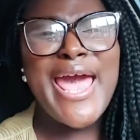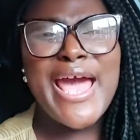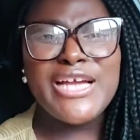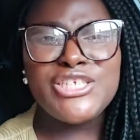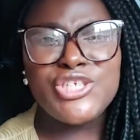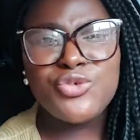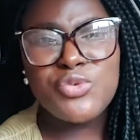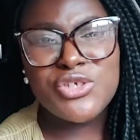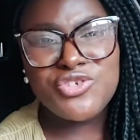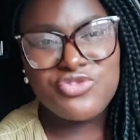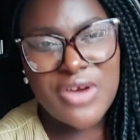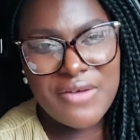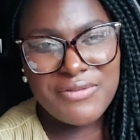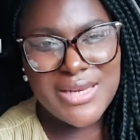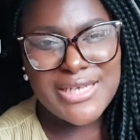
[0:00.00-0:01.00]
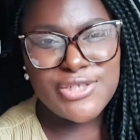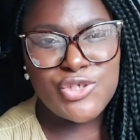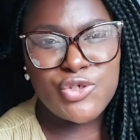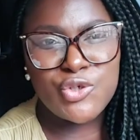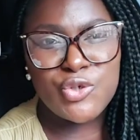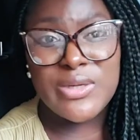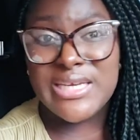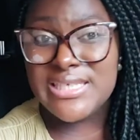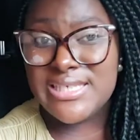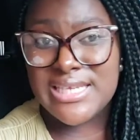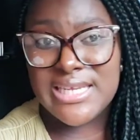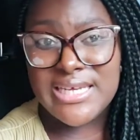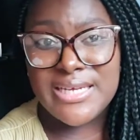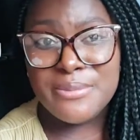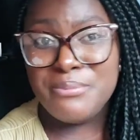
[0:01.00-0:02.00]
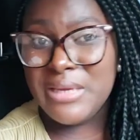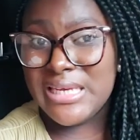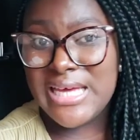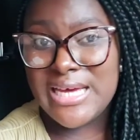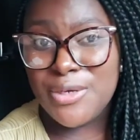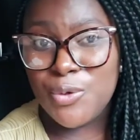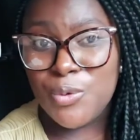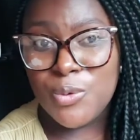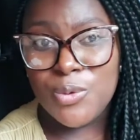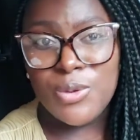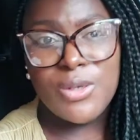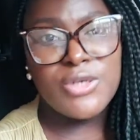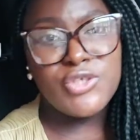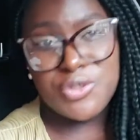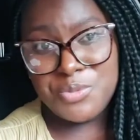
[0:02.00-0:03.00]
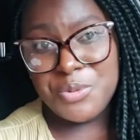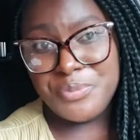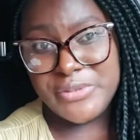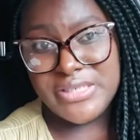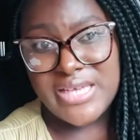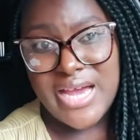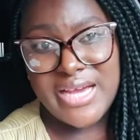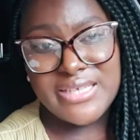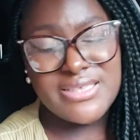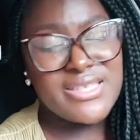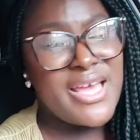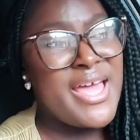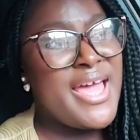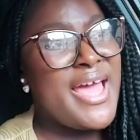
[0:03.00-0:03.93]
and she was traveling to Italy, Milano to be precise.